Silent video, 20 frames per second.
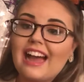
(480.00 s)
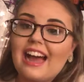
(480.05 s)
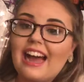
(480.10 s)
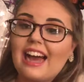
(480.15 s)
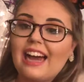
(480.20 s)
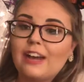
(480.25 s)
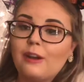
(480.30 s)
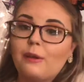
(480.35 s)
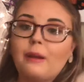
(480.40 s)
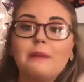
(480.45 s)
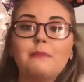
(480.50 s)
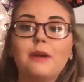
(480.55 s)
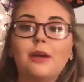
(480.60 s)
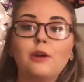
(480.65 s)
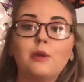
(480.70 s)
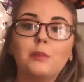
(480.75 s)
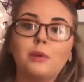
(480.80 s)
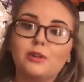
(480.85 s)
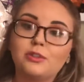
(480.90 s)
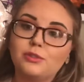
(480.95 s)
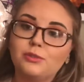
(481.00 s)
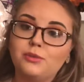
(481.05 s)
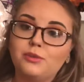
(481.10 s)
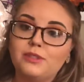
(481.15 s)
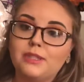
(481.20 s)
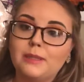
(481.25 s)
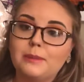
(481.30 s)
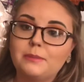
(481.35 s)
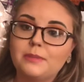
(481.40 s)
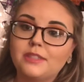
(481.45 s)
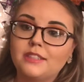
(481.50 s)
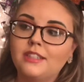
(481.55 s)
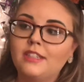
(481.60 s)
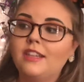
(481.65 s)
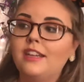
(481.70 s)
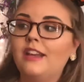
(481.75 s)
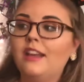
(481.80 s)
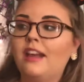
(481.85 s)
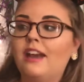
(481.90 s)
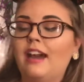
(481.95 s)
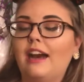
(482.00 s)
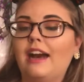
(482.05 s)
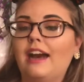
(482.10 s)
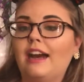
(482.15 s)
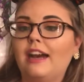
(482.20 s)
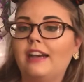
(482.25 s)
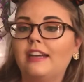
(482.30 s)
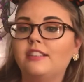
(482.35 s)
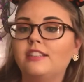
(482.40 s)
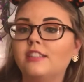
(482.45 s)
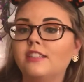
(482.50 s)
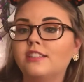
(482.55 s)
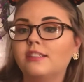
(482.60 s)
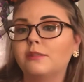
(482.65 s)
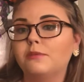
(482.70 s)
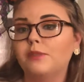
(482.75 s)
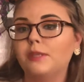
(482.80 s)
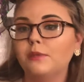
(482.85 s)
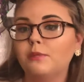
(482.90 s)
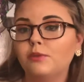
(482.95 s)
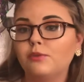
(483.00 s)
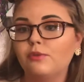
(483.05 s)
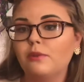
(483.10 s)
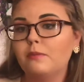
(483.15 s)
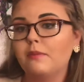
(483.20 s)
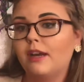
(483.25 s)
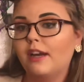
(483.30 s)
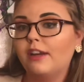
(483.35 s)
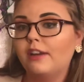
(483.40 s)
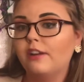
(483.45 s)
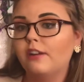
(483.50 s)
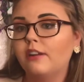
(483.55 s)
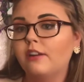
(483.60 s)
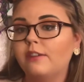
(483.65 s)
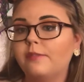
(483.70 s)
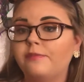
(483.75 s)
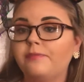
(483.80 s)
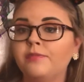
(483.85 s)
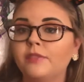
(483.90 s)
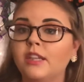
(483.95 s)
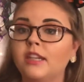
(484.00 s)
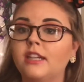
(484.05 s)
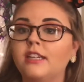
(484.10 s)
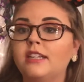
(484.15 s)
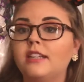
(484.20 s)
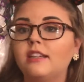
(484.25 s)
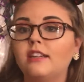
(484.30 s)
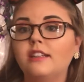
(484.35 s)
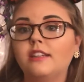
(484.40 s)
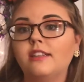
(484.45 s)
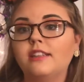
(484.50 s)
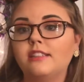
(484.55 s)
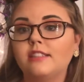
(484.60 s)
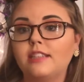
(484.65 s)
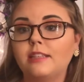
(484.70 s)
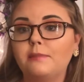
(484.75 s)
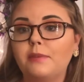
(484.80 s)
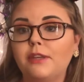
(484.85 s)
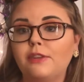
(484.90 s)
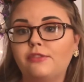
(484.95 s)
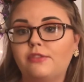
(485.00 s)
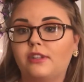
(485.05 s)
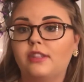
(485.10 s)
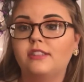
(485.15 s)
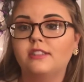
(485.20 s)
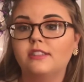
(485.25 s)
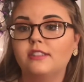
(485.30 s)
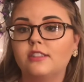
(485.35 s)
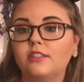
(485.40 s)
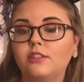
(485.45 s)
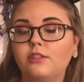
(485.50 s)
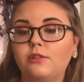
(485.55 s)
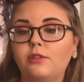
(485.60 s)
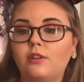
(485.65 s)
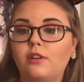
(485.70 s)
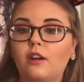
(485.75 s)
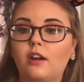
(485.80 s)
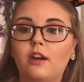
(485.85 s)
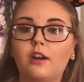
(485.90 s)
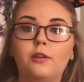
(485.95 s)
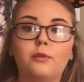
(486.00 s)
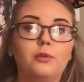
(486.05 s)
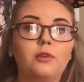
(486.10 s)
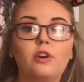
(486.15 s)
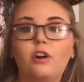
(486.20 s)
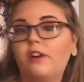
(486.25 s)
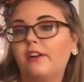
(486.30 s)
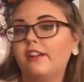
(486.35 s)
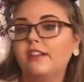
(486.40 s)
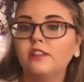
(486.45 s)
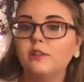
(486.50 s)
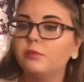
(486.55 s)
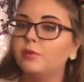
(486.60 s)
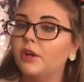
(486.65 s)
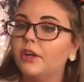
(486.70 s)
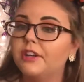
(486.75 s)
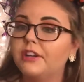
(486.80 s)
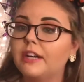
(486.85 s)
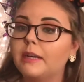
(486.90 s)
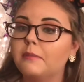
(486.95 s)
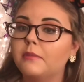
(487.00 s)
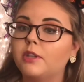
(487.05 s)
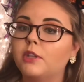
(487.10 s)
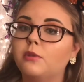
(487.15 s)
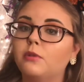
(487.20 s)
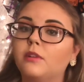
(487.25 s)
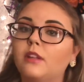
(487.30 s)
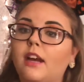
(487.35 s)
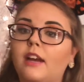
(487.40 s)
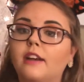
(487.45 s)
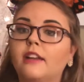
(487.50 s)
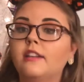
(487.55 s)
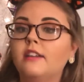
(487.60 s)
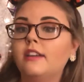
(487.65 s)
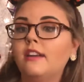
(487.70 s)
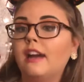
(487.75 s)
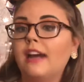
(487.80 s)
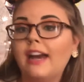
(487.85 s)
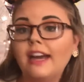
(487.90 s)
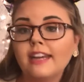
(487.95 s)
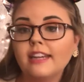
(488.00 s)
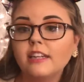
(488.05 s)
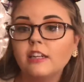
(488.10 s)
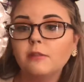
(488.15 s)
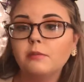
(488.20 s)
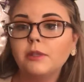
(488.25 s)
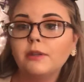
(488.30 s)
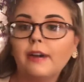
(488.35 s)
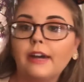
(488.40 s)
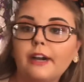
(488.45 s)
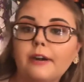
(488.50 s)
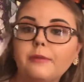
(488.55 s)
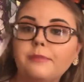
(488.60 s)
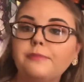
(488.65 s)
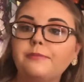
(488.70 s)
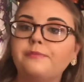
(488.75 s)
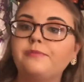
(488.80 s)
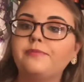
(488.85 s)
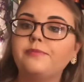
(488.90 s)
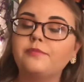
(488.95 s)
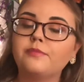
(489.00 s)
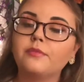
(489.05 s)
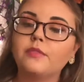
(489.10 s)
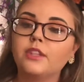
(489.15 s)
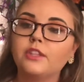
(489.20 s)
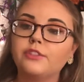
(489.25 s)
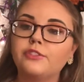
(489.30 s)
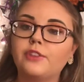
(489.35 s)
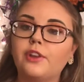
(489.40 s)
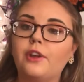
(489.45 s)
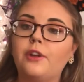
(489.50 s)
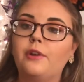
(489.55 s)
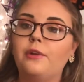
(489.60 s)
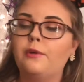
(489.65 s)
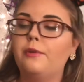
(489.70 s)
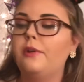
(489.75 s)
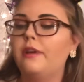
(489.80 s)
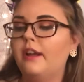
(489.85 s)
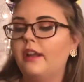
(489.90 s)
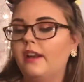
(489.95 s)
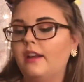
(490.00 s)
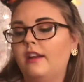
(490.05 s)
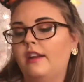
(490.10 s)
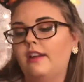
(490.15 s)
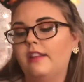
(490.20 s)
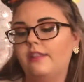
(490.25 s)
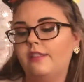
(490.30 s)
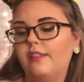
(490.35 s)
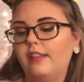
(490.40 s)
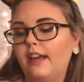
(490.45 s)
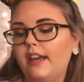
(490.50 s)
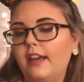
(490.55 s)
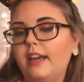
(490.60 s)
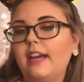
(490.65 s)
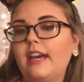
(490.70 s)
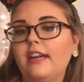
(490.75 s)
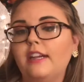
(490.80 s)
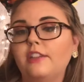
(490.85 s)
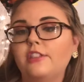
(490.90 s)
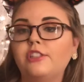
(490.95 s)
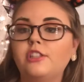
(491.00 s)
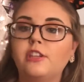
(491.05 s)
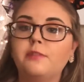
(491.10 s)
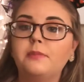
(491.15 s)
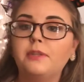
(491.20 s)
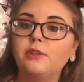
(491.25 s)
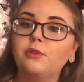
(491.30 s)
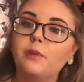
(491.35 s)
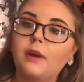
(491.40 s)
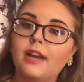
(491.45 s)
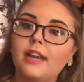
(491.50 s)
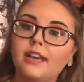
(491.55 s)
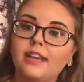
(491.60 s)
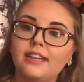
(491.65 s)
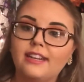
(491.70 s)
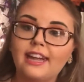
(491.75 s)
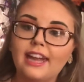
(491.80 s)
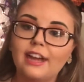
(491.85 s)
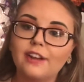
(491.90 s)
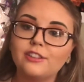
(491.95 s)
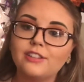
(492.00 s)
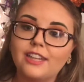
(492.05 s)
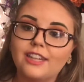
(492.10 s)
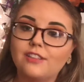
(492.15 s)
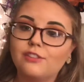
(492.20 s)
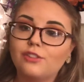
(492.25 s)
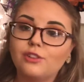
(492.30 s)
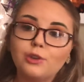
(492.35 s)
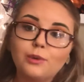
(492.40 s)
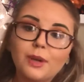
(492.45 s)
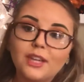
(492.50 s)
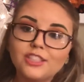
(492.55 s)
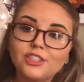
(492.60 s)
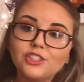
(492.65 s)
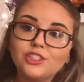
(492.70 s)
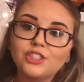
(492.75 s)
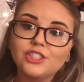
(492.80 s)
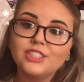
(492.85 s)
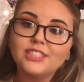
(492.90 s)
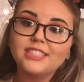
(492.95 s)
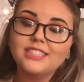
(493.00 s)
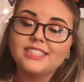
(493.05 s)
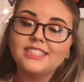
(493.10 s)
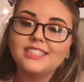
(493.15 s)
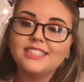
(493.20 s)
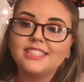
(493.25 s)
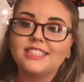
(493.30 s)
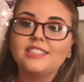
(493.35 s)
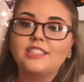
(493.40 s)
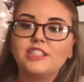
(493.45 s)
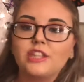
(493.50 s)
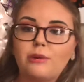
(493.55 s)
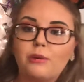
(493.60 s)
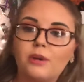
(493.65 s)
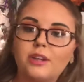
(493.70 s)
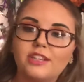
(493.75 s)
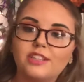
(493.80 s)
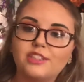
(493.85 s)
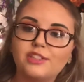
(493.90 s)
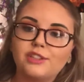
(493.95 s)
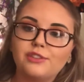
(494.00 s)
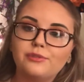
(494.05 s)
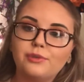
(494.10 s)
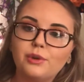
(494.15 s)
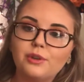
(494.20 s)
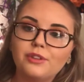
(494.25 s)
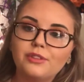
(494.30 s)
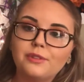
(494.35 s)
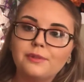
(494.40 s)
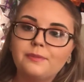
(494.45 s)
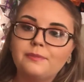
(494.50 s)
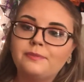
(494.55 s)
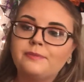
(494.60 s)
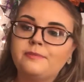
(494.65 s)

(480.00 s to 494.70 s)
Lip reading: I don't have my own personal tips. I took some tips from my CP friends who were already in the program and who were like, I can help you out. So they kind of showed me the way and how to answer the questions and so on and so forth.